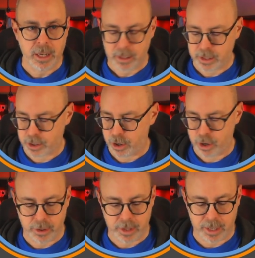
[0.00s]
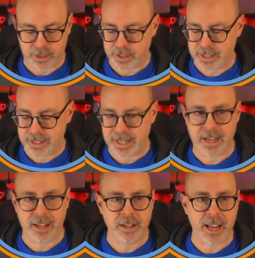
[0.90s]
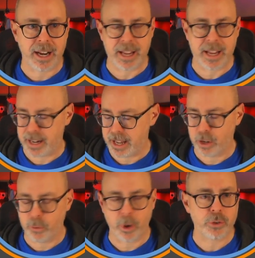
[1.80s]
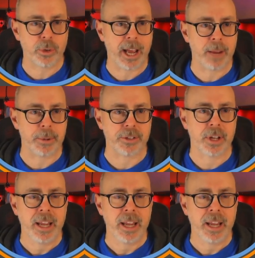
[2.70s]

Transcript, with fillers: let's call this 10 and I hit enter, watch what happens.